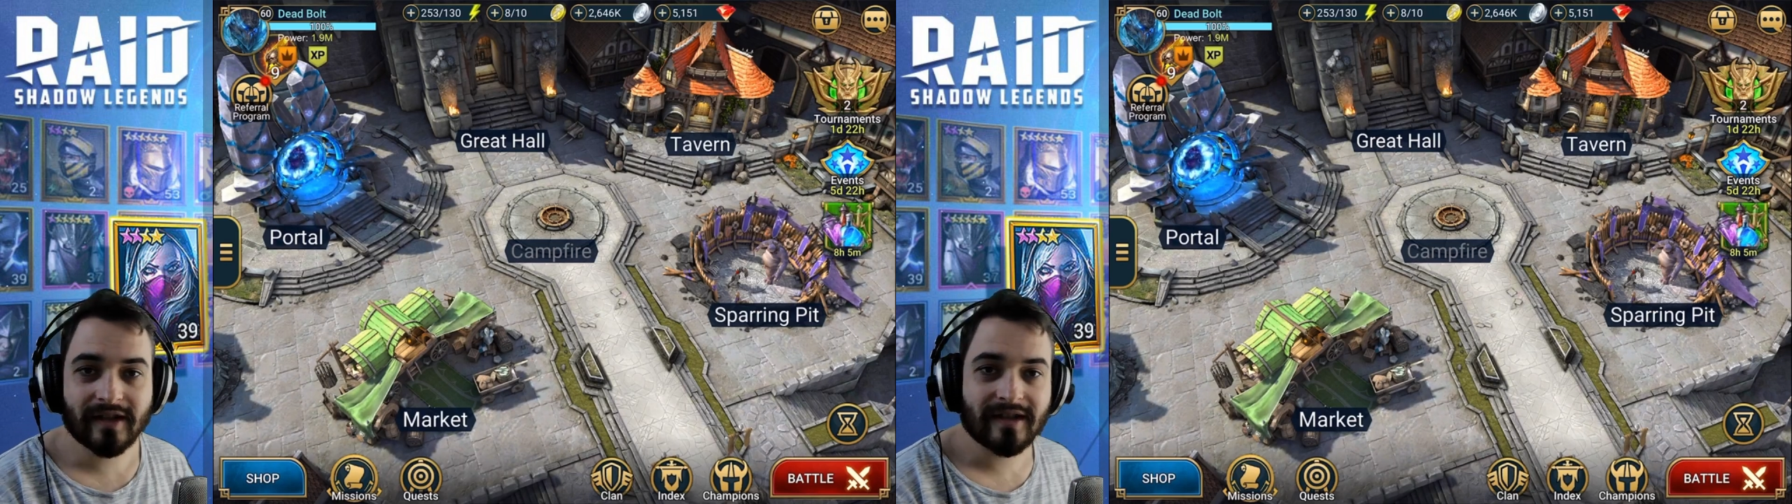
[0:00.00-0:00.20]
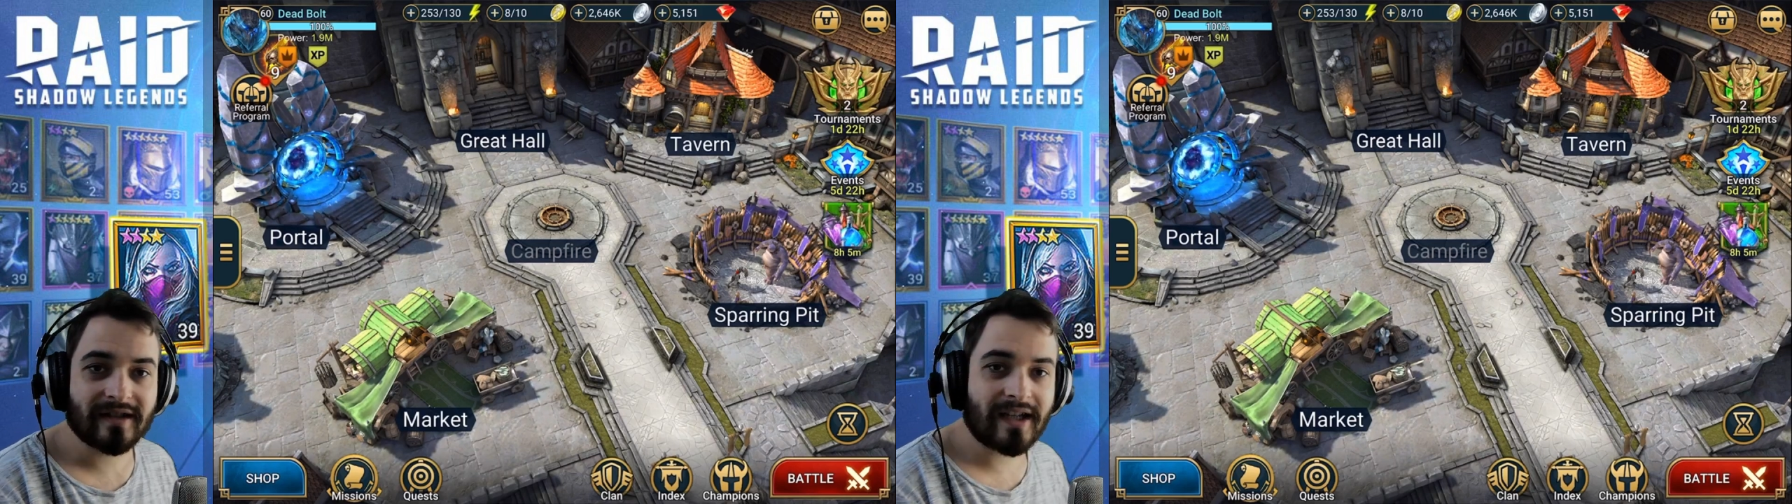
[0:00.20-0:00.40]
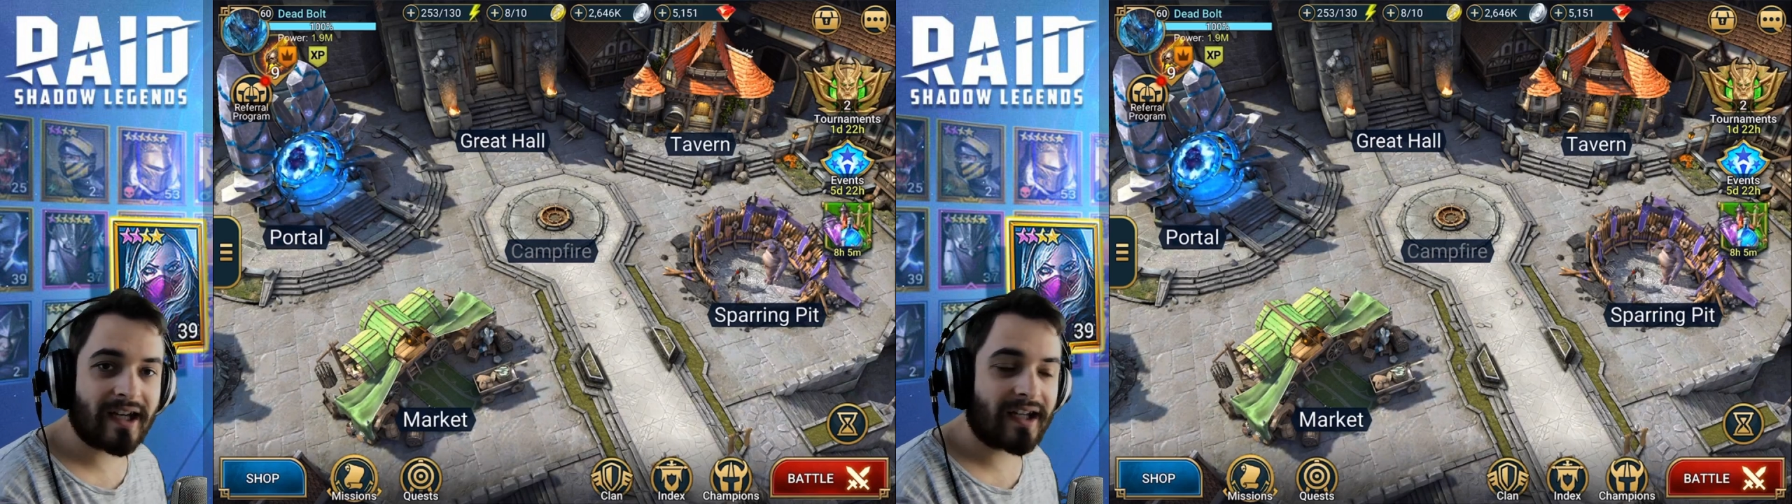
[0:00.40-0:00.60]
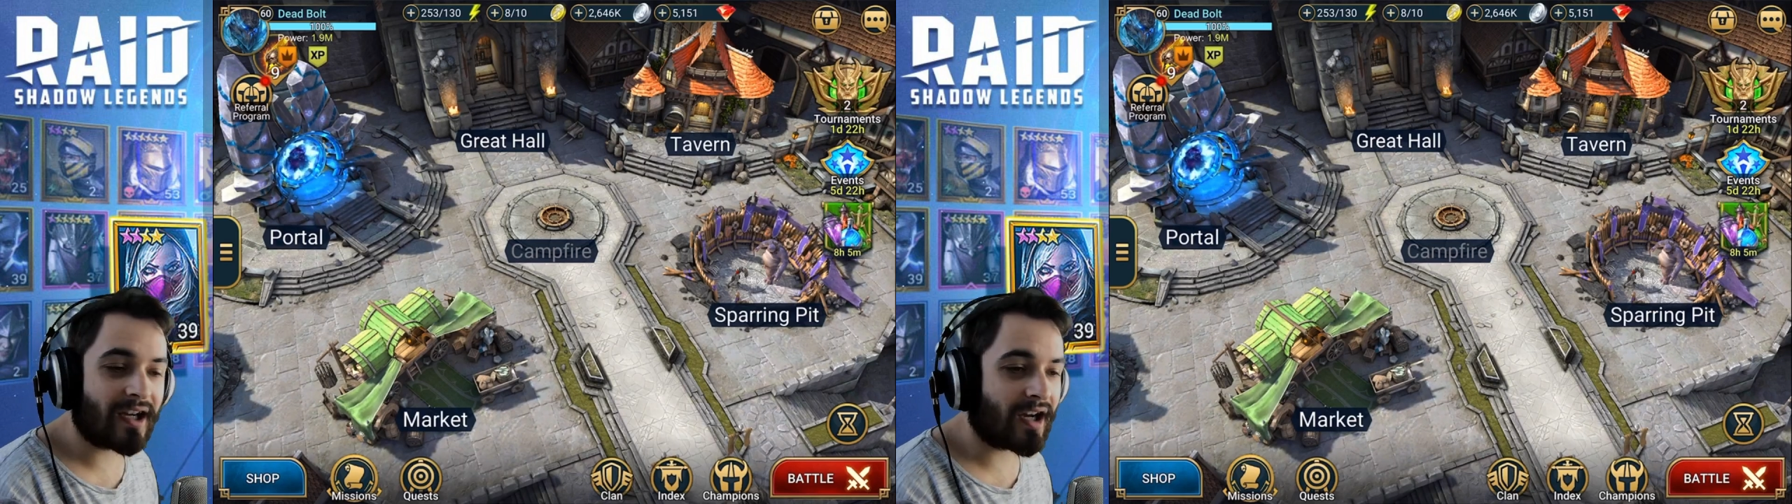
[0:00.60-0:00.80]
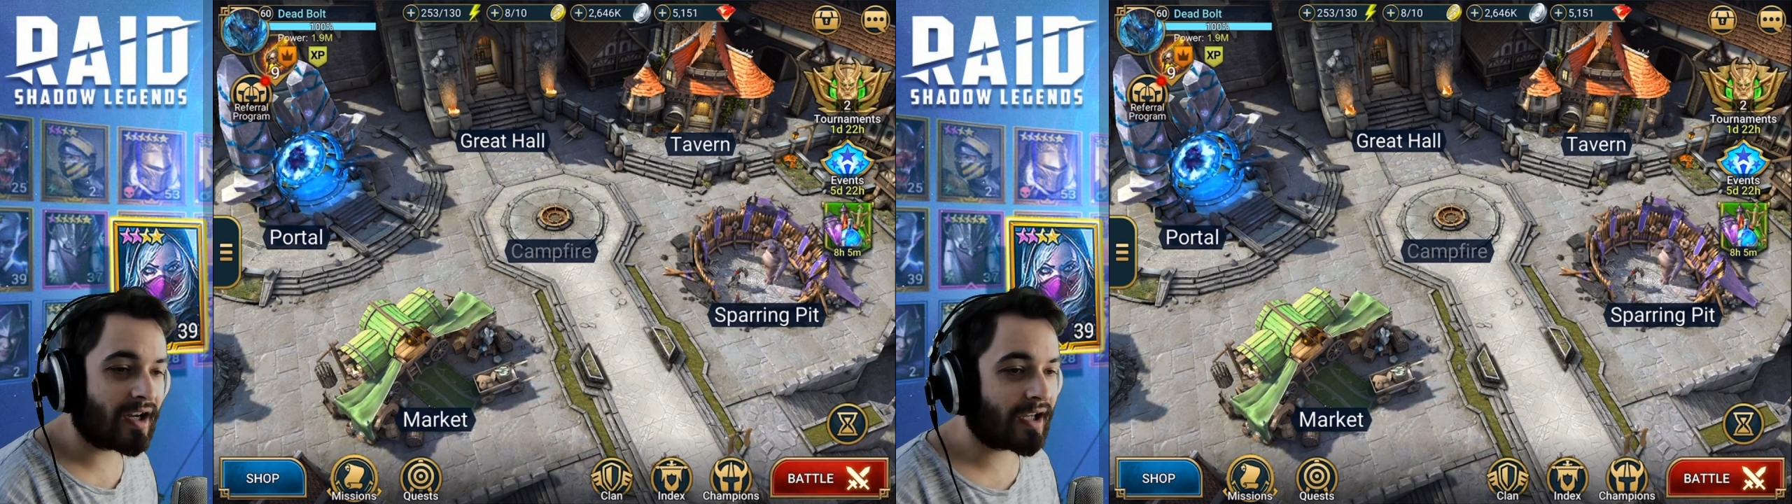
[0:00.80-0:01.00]
and
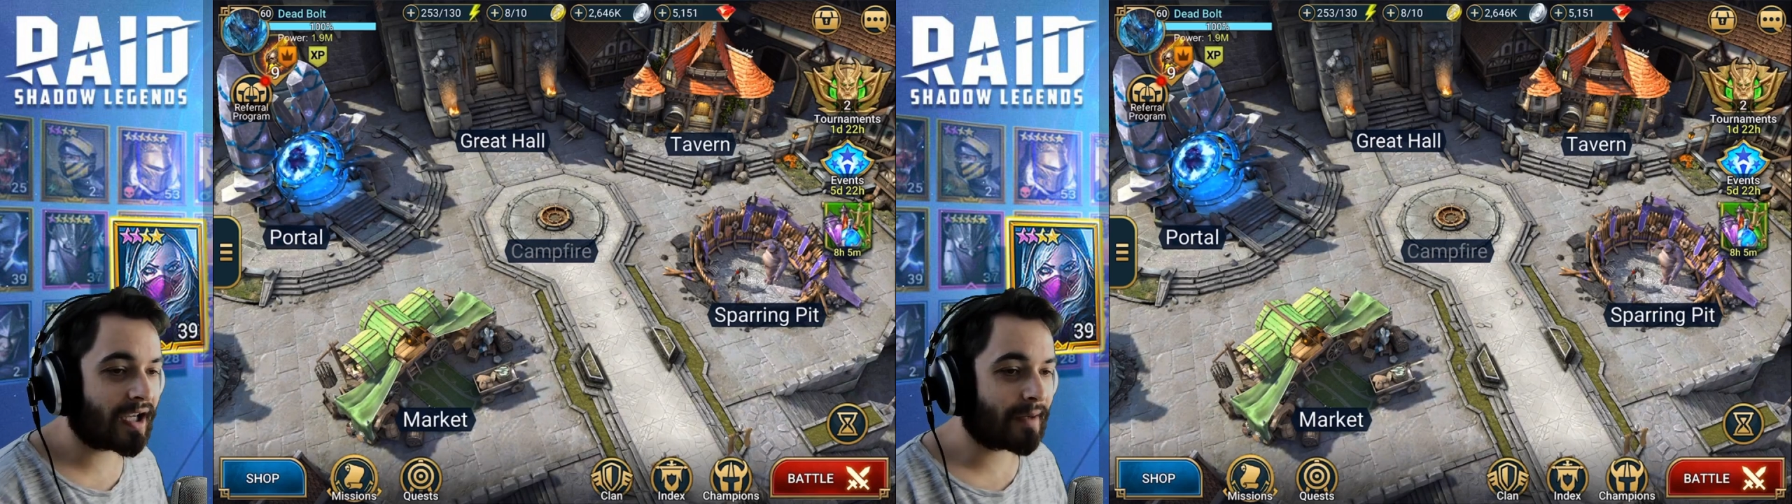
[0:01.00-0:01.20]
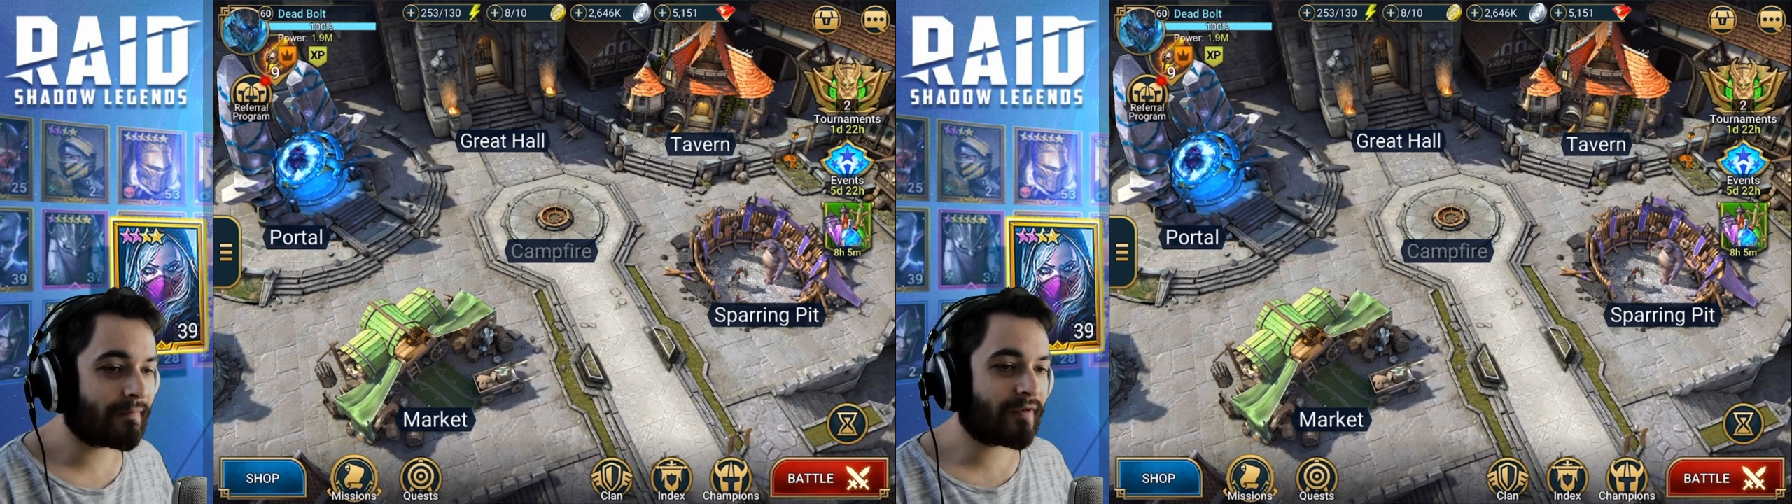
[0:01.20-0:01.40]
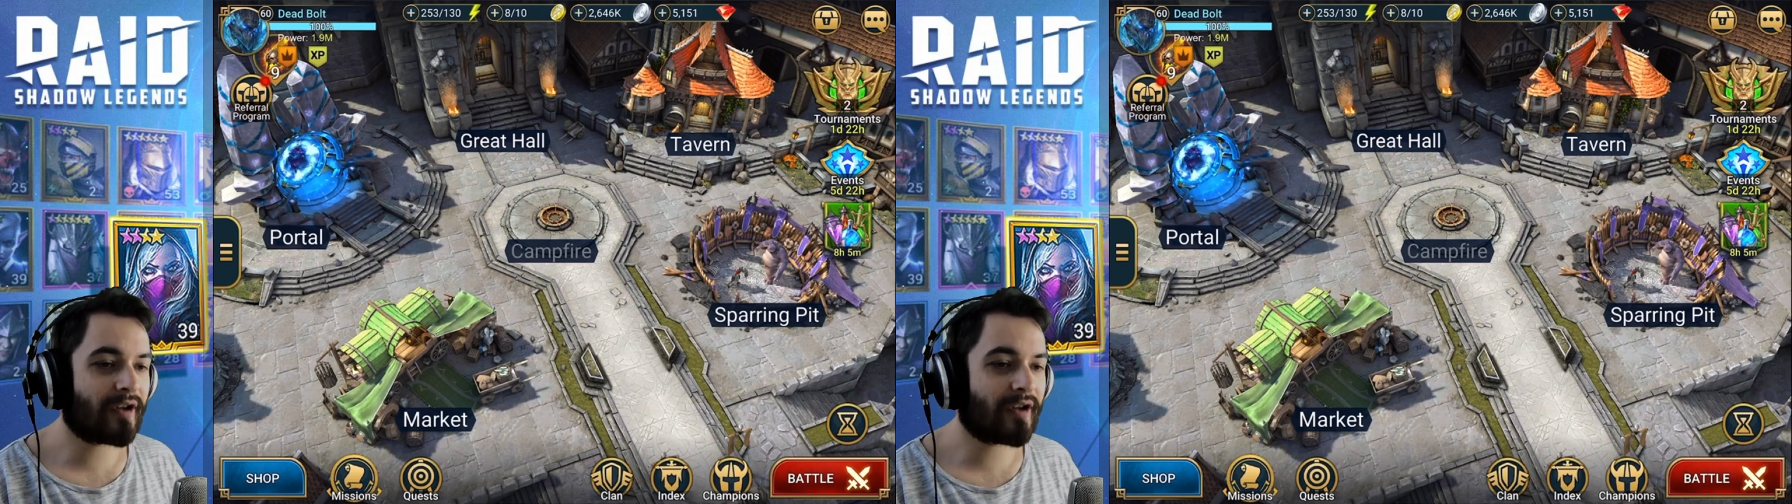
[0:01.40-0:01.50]
today I am